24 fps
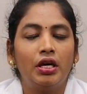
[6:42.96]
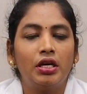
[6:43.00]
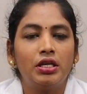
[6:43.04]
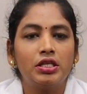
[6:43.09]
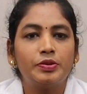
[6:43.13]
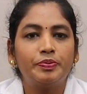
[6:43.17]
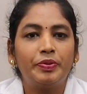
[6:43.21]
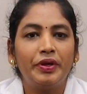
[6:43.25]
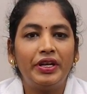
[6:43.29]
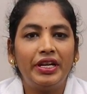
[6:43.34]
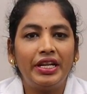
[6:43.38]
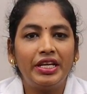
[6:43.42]

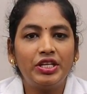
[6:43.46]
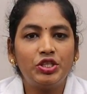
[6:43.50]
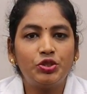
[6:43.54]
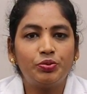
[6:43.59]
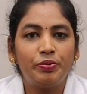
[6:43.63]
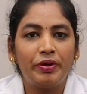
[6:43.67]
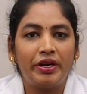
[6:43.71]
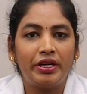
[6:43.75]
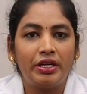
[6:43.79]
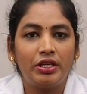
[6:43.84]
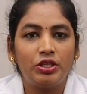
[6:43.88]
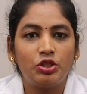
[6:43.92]
Spillage
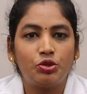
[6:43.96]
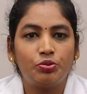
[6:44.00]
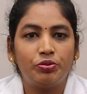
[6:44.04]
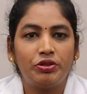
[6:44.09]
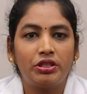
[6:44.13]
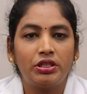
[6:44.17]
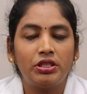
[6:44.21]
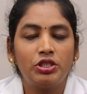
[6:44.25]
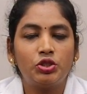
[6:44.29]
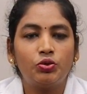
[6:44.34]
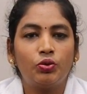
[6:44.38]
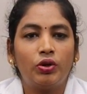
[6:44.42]
management,
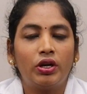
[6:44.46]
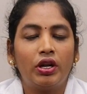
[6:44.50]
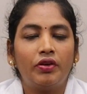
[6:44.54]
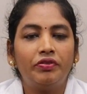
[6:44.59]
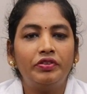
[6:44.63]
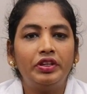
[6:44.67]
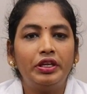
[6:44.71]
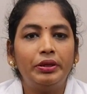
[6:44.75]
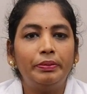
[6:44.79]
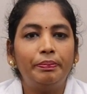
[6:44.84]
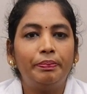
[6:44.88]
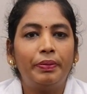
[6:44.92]
it's one of
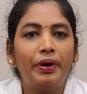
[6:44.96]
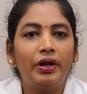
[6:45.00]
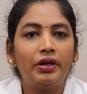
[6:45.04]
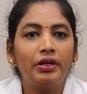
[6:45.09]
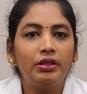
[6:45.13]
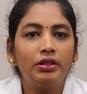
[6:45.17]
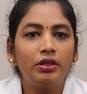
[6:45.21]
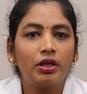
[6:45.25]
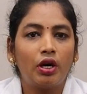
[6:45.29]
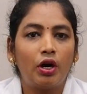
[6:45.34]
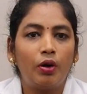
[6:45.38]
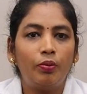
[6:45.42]
the
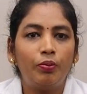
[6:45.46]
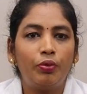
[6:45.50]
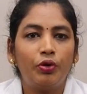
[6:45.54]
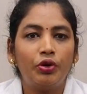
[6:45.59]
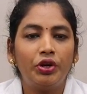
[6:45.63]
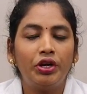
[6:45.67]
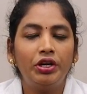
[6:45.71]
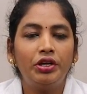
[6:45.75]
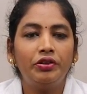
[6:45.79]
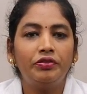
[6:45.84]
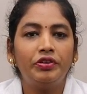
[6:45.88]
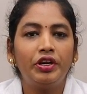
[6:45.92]
important
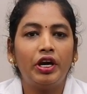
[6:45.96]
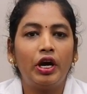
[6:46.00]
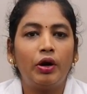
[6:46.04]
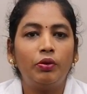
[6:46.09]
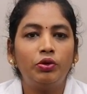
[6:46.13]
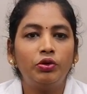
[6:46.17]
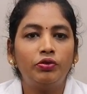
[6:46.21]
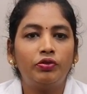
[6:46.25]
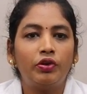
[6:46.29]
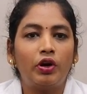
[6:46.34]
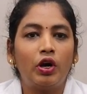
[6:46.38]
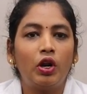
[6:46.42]
component. We have
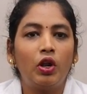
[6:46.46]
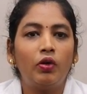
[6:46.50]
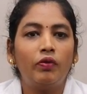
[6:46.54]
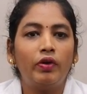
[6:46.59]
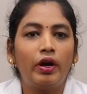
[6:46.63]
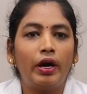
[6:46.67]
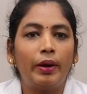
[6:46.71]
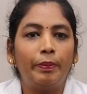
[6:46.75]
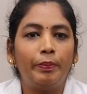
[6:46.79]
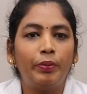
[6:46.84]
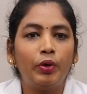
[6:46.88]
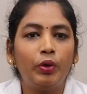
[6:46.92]
to follow
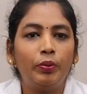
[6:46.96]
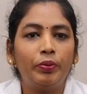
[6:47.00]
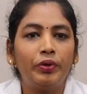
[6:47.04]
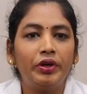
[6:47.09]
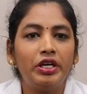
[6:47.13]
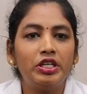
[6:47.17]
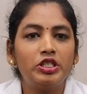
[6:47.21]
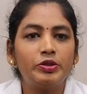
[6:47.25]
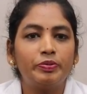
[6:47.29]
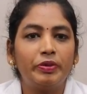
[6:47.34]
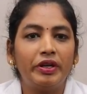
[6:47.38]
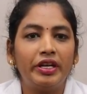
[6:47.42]

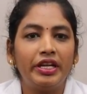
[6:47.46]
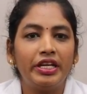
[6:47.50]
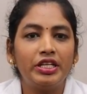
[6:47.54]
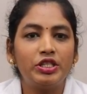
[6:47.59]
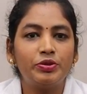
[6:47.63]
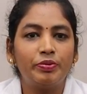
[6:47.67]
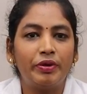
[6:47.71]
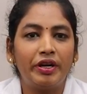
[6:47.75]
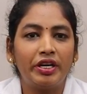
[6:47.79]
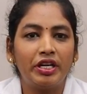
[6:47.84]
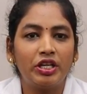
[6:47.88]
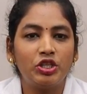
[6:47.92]
appropriate
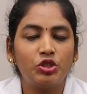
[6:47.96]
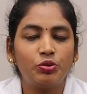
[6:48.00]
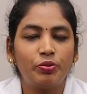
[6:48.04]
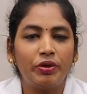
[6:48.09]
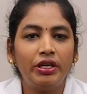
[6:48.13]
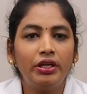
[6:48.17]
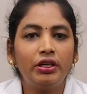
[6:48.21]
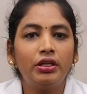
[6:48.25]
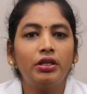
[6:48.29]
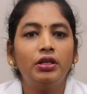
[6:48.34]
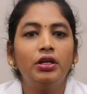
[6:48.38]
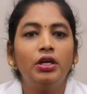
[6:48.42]
spillage
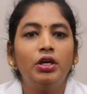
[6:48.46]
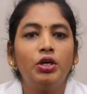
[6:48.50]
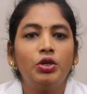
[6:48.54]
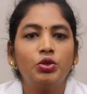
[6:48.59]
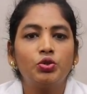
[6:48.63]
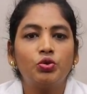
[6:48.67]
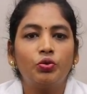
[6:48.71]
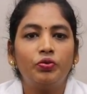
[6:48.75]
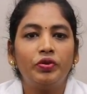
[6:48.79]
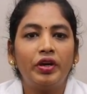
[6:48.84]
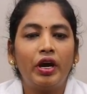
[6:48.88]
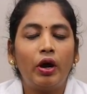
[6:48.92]
management.
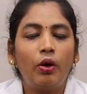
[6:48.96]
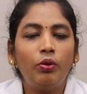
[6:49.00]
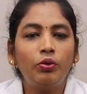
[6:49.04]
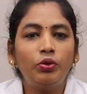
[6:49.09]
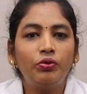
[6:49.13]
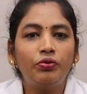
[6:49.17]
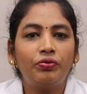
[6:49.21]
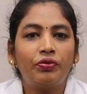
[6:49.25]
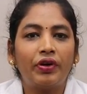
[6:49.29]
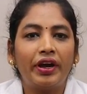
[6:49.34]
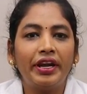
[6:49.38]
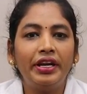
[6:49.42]
So we have
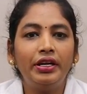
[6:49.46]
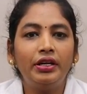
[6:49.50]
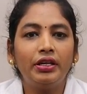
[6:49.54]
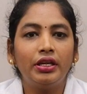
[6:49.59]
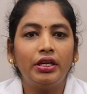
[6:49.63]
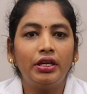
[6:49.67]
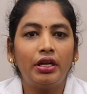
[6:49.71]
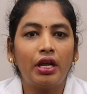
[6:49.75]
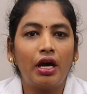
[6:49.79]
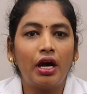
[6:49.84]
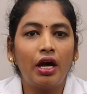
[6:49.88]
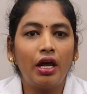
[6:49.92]
to find
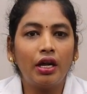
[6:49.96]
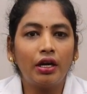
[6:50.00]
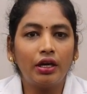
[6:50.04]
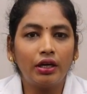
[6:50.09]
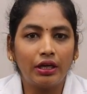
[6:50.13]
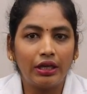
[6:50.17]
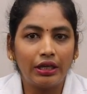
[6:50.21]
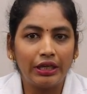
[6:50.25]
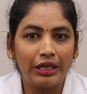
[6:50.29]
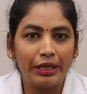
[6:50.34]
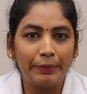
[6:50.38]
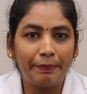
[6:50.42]
in our
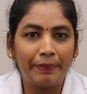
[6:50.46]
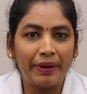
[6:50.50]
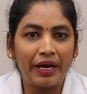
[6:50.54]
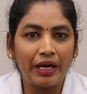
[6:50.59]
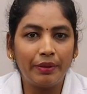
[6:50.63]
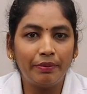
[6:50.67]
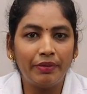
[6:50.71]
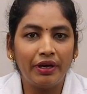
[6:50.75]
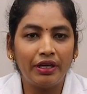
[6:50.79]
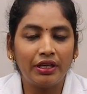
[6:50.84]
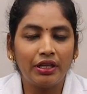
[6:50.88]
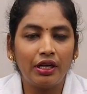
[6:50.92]

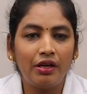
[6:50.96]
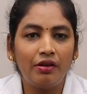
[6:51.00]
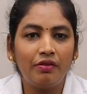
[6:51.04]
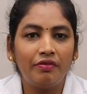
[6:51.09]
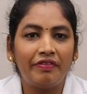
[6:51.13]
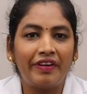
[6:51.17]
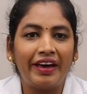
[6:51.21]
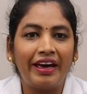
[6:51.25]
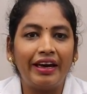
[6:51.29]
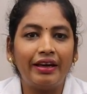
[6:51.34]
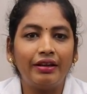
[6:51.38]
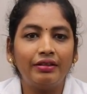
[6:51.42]
departmental
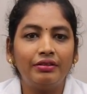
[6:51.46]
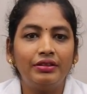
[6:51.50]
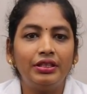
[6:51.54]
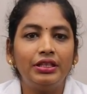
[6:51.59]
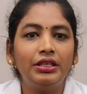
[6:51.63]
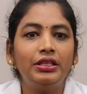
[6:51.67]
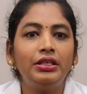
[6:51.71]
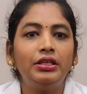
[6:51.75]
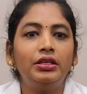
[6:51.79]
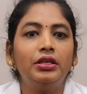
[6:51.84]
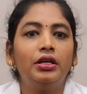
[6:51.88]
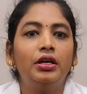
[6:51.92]
where
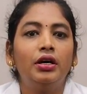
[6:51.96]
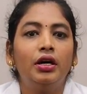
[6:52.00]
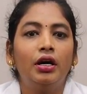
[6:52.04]
the